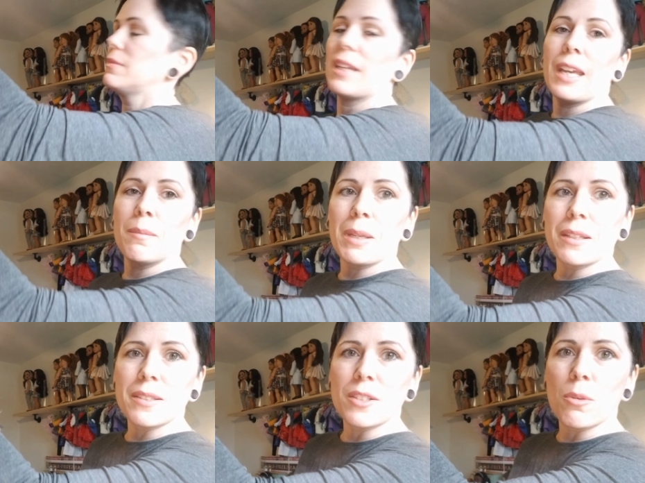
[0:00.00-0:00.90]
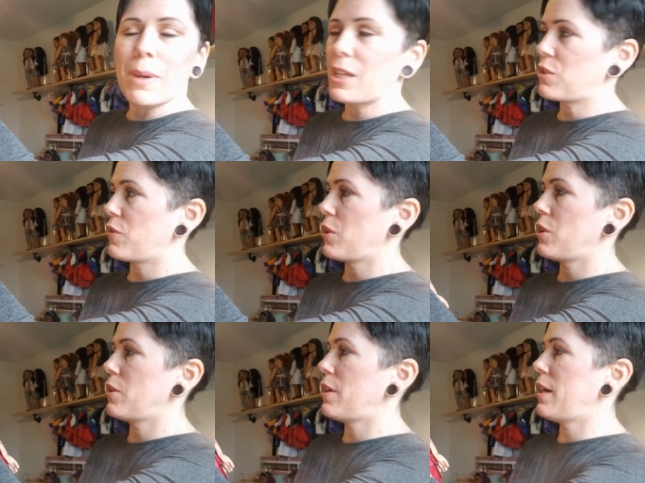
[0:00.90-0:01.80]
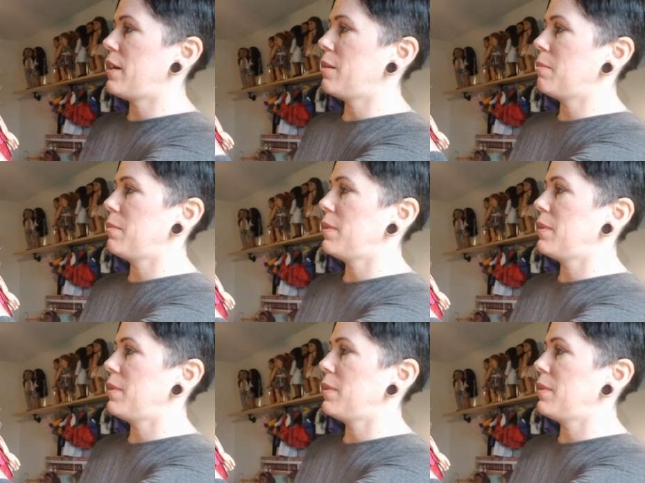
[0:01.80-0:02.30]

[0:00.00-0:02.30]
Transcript: Headband is no match for her um,